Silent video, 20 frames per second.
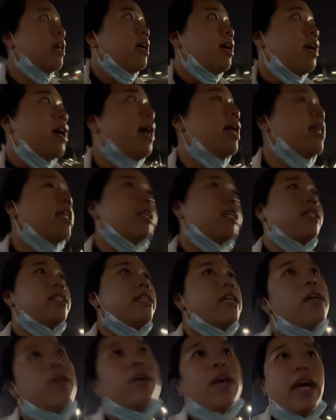And he
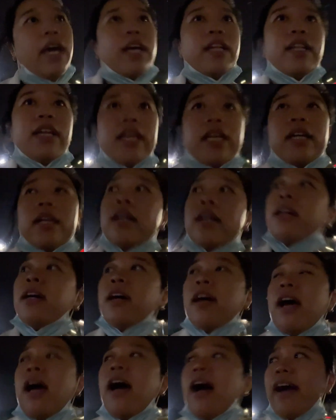said, okay, like,
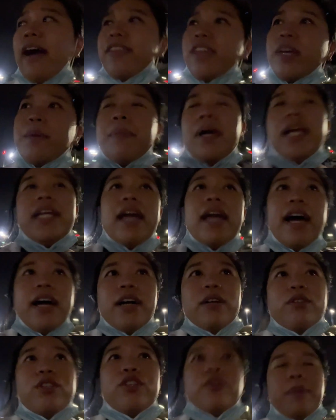I think by now
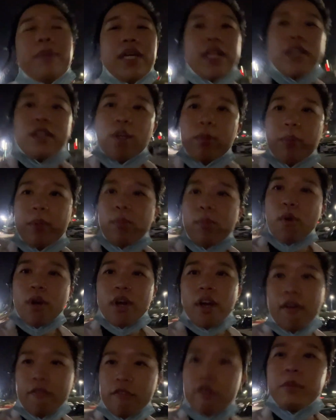you should be a little bit more
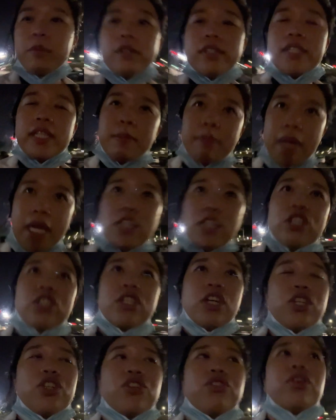comfortable seeing patients
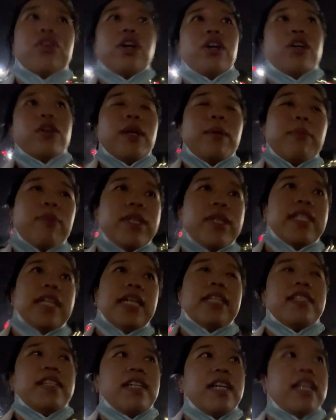on your own and
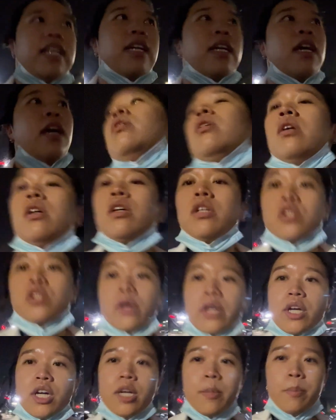presenting. So I
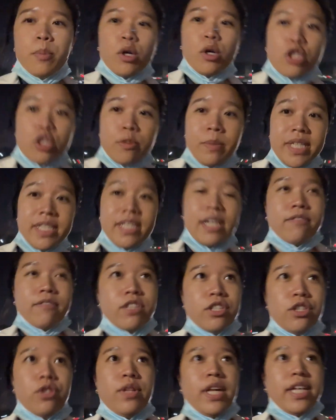kind of pushed myself to
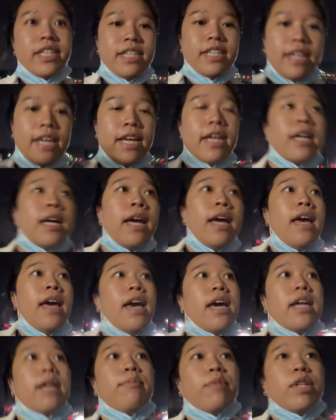do that today.
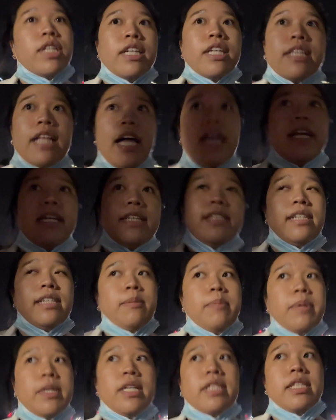And I'm really glad I did
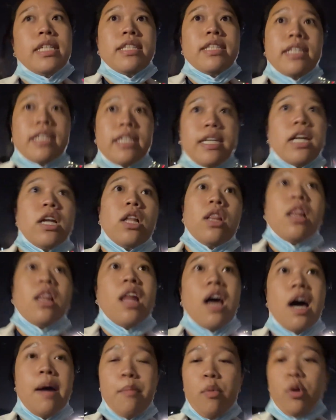because I did get a
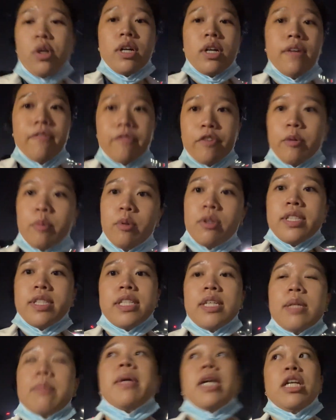lot more comfortable
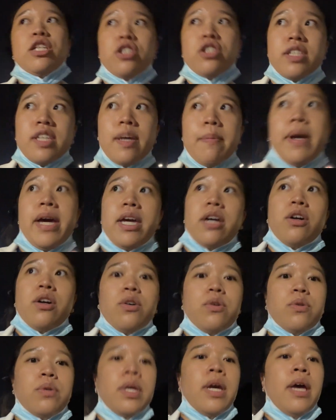seeing patients on my
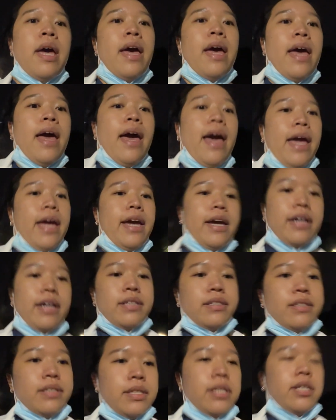own.
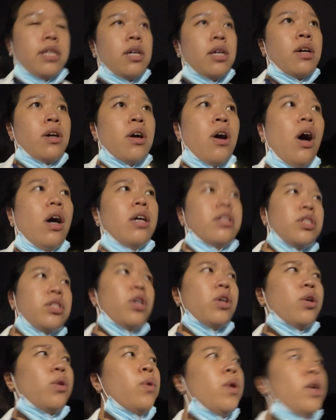And
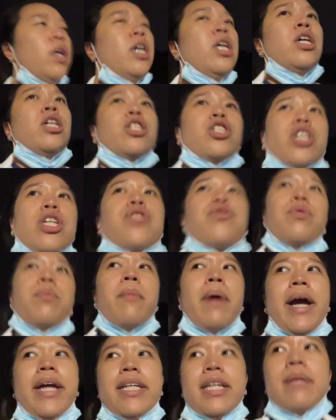also just
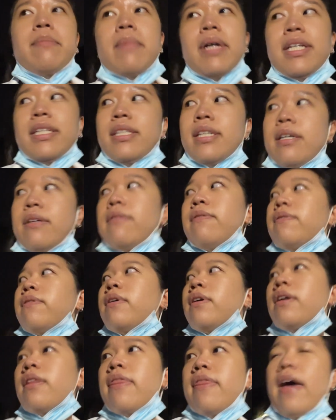reminding myself
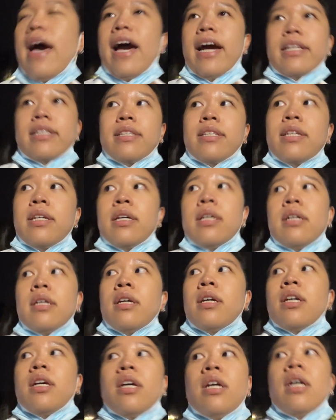that
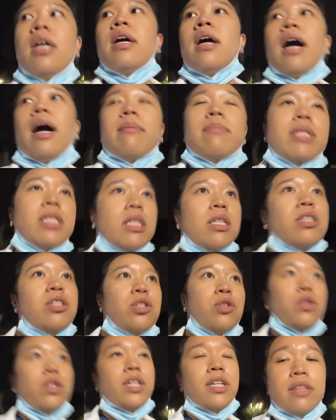I'm still a
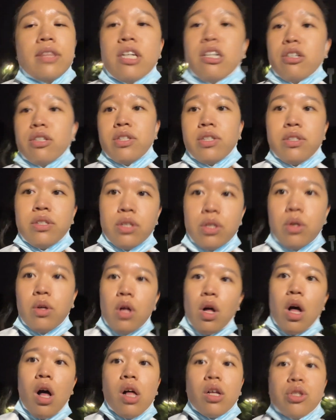student. There's
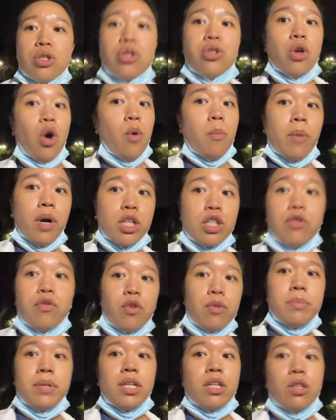still so much
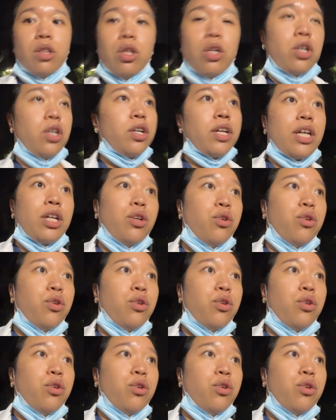for me to learn and